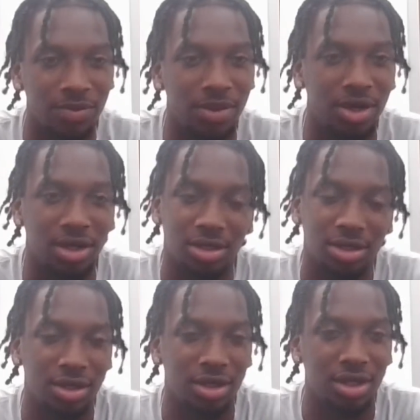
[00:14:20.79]
But
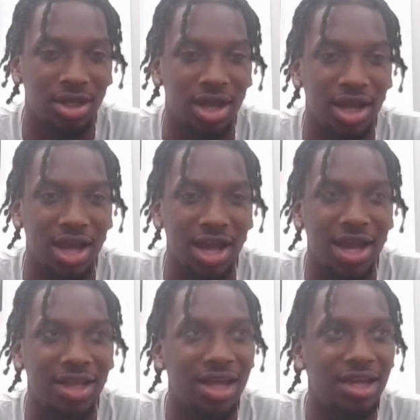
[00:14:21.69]
yeah, I
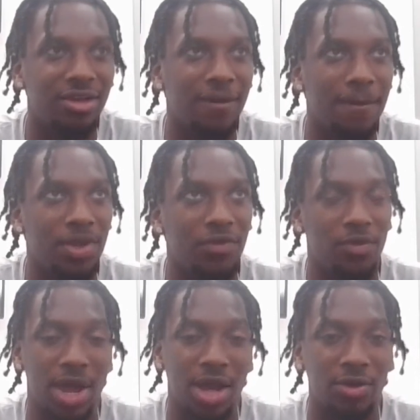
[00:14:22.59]
got a lot of
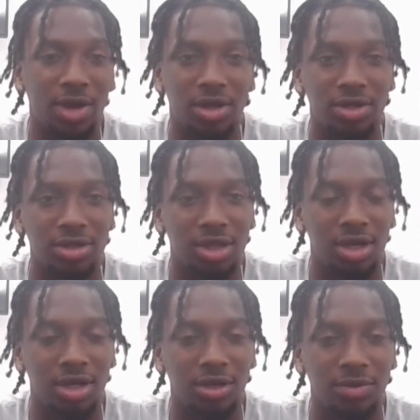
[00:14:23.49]
different backgrounds
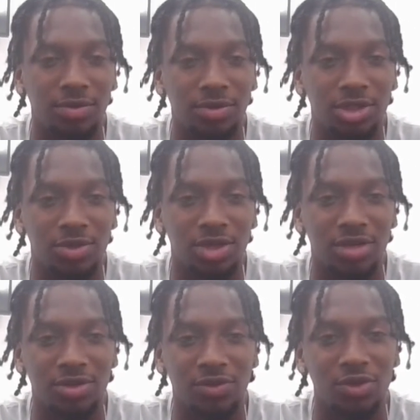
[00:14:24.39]
just when it
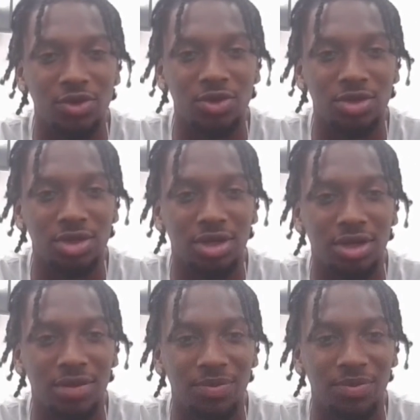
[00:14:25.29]
comes to food, so
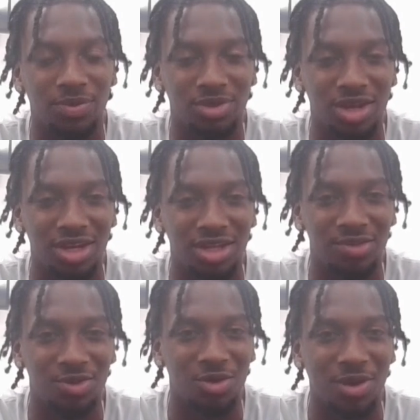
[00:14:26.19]
I'm trying to
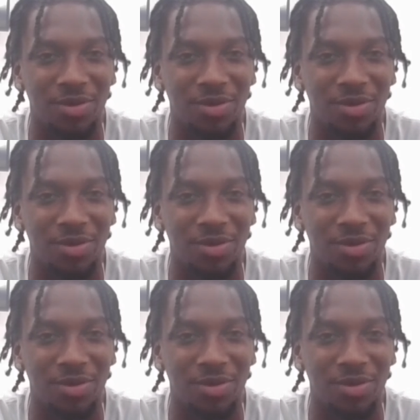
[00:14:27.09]
explore my